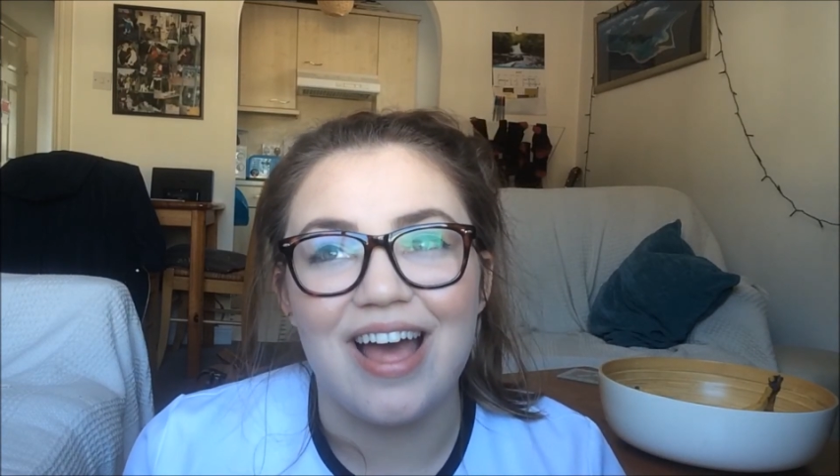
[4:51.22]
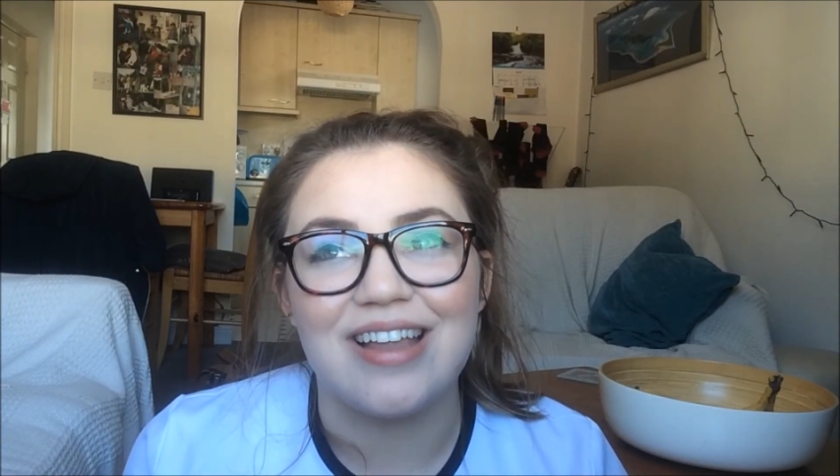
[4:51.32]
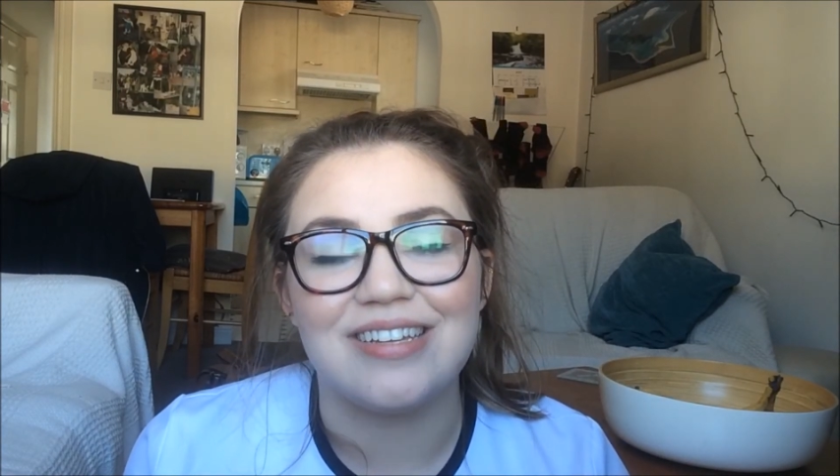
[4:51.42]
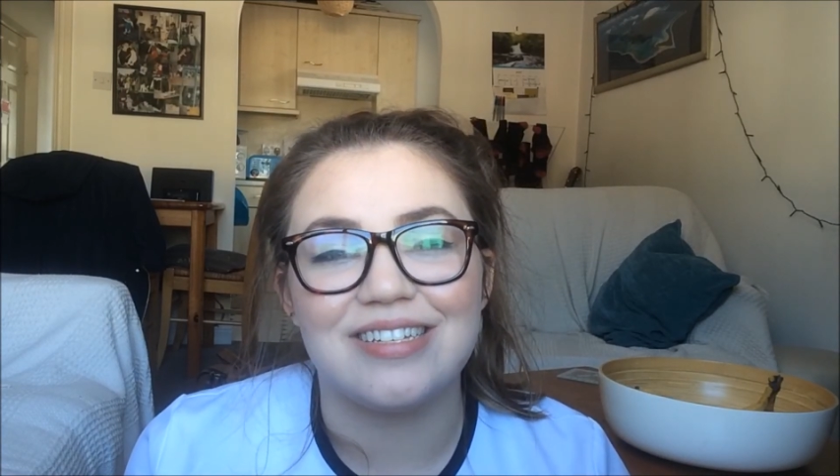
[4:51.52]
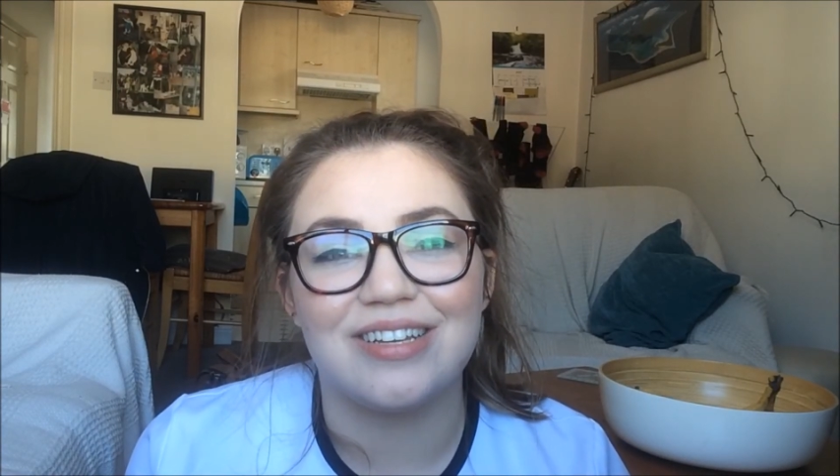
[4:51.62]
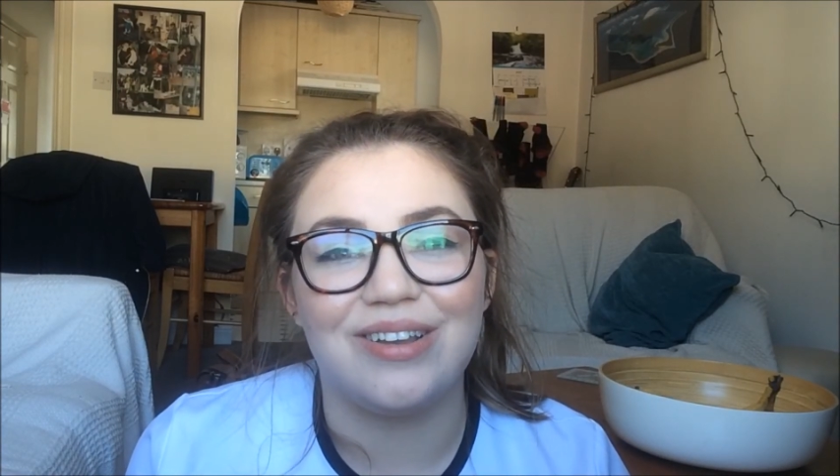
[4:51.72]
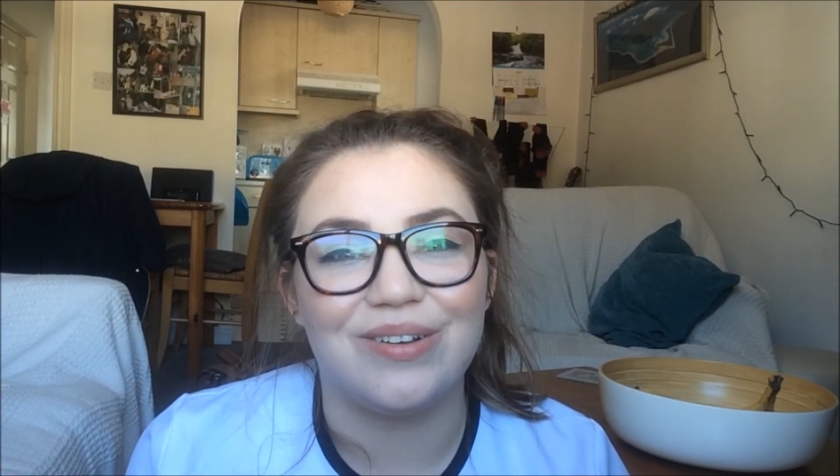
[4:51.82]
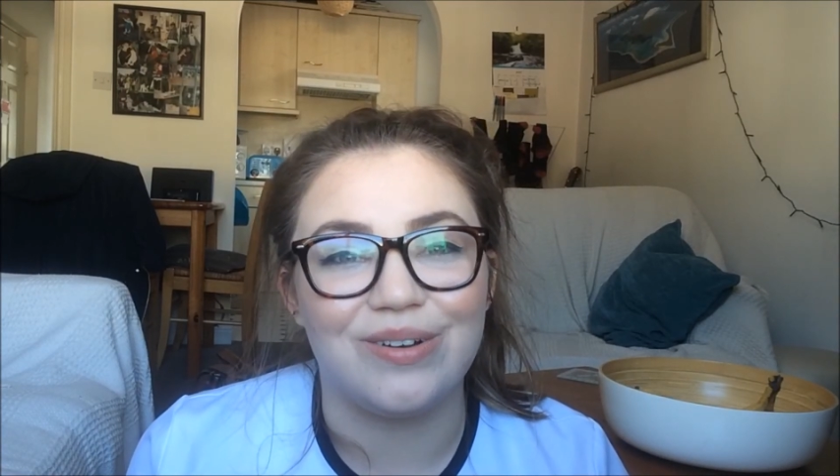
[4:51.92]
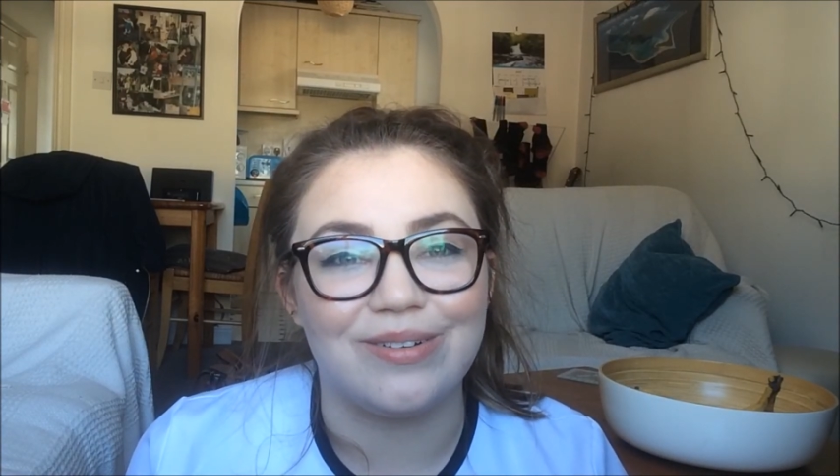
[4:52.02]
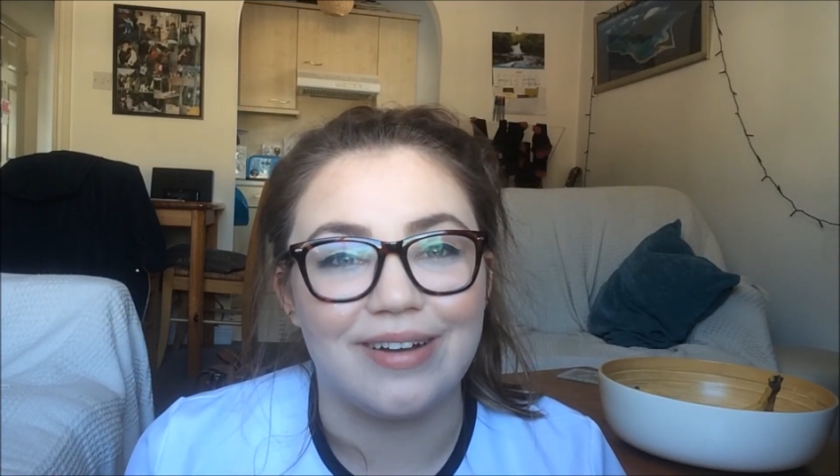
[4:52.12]
And
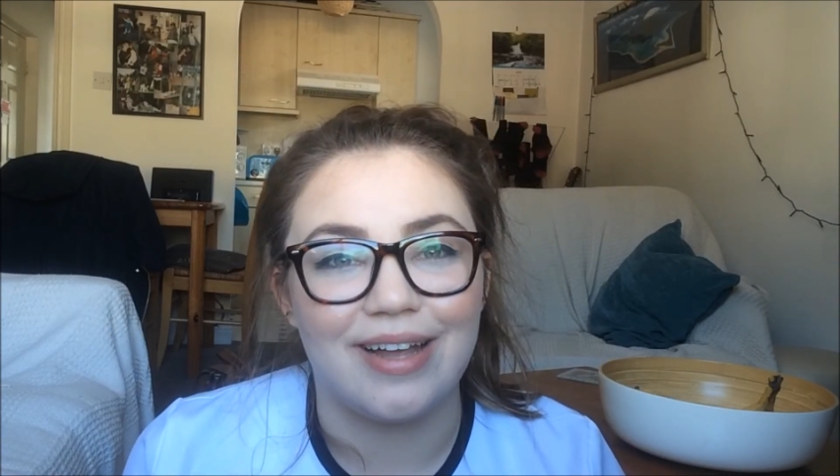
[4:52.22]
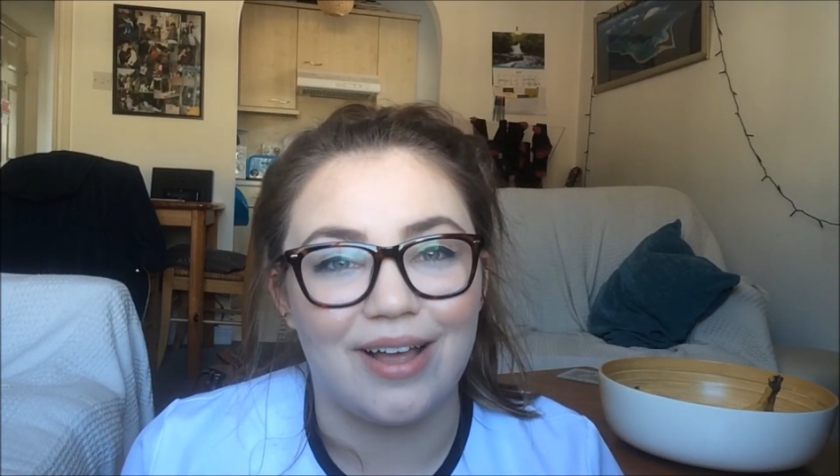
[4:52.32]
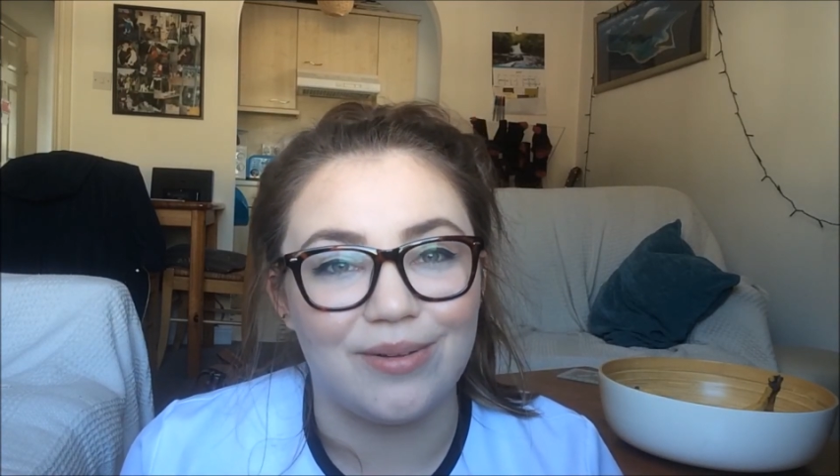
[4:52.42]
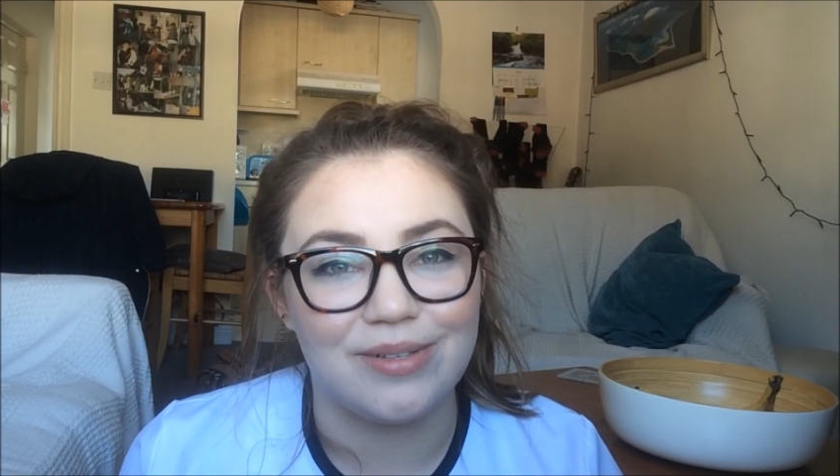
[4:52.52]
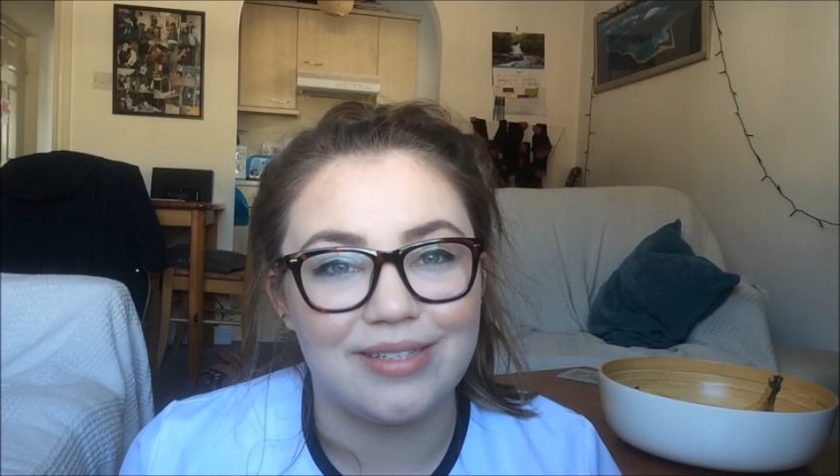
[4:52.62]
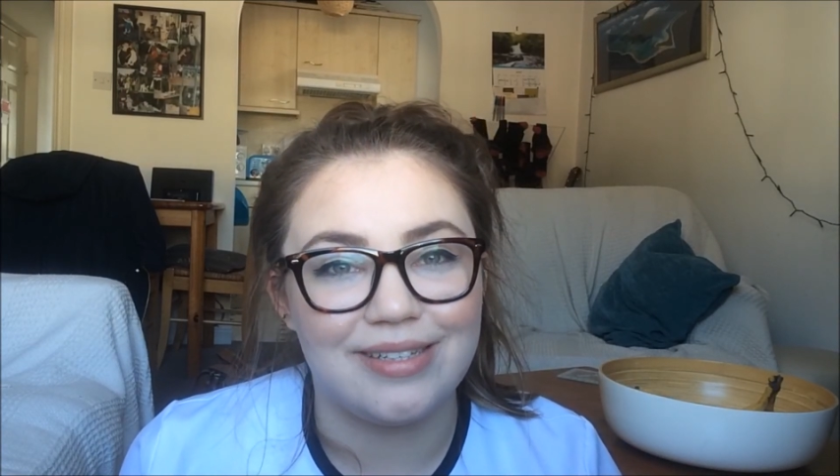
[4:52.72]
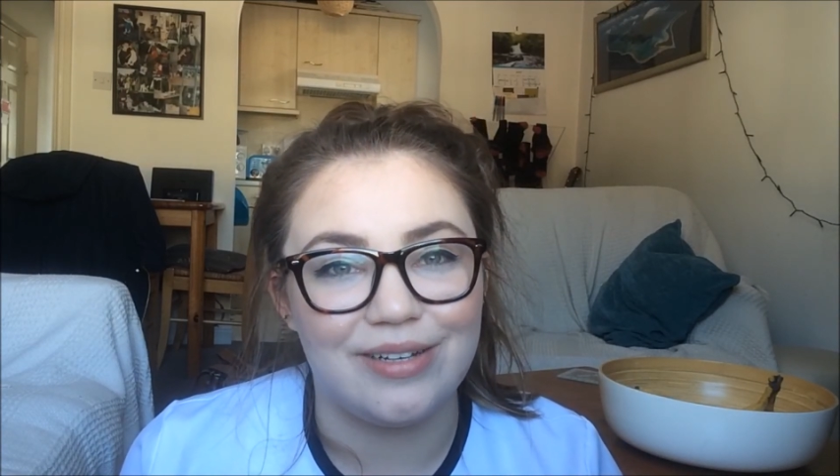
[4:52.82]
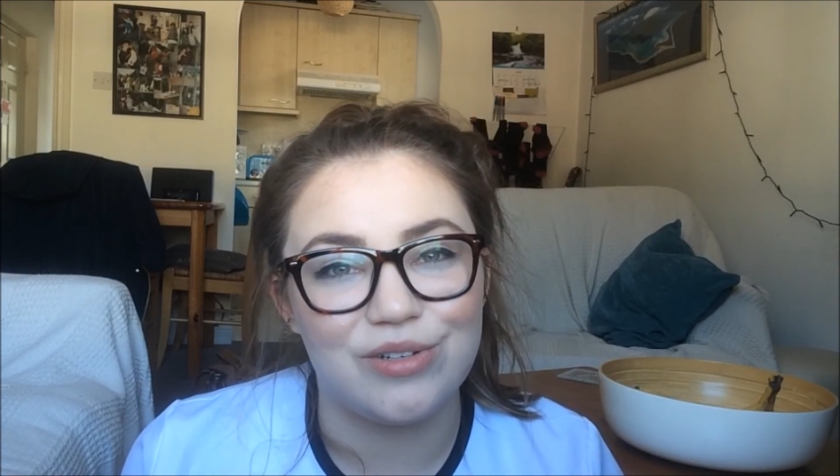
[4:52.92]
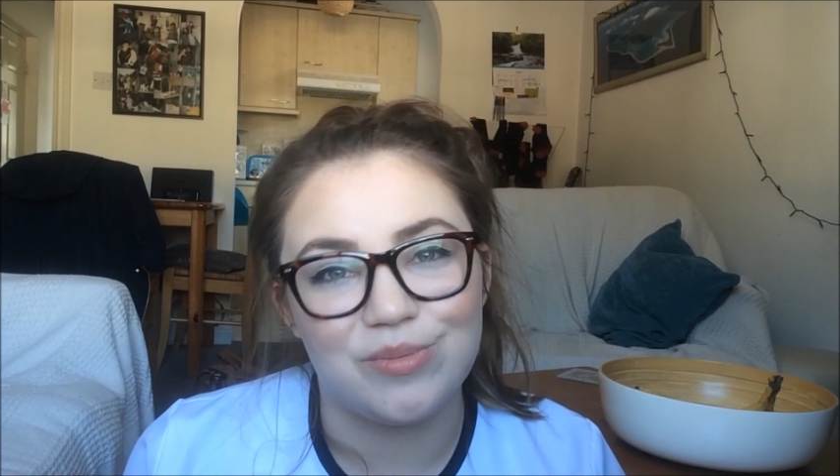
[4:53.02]
Laura, I will see you